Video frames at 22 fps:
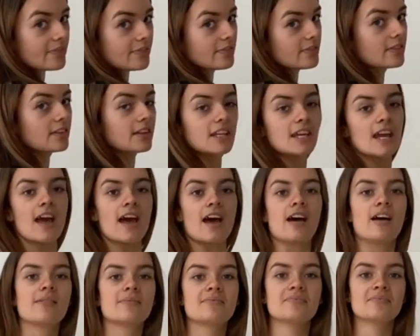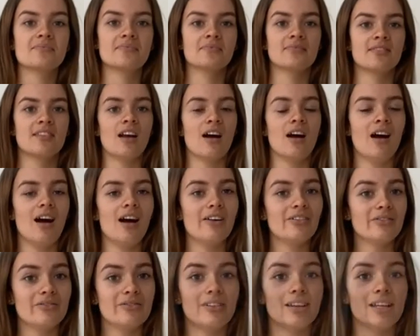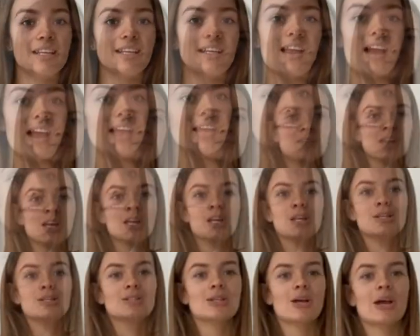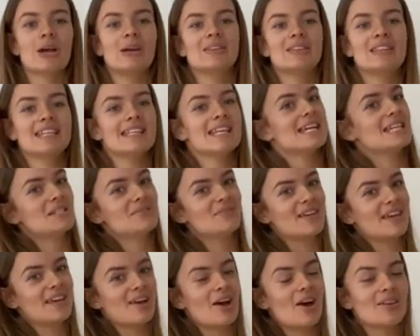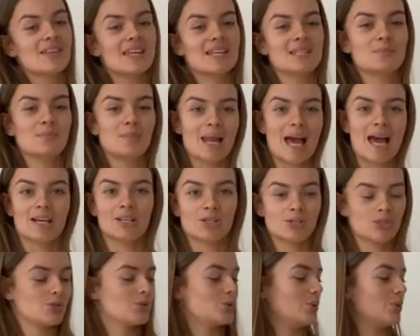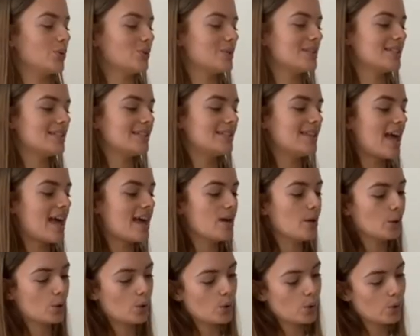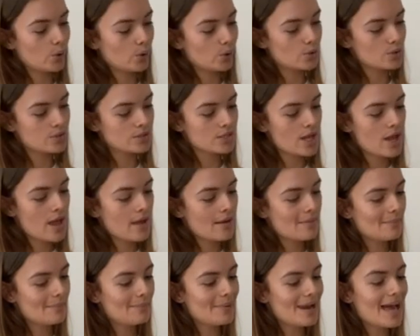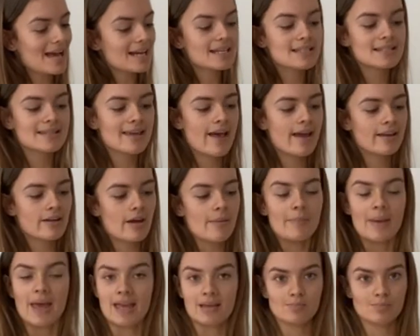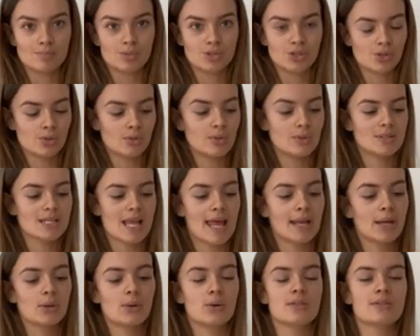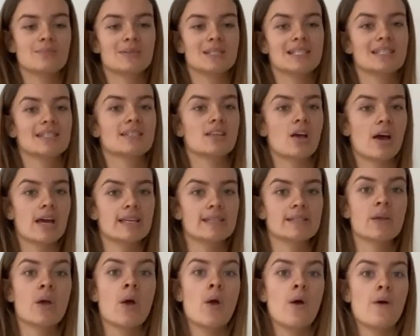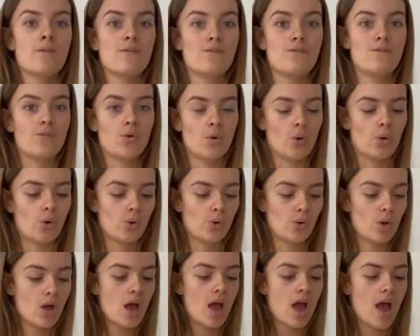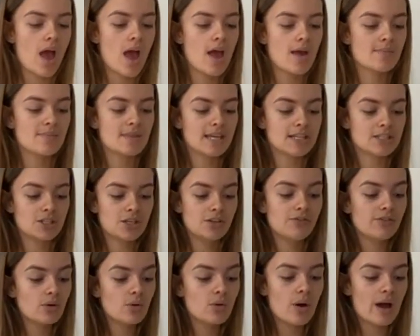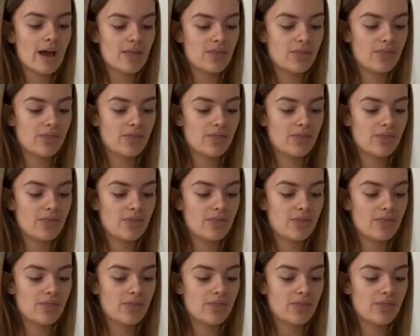Yeah, I really like it. So the next thing are these black shorts. They are called black turn-up hem shorts, and I've got them in a size 4. They do feel quite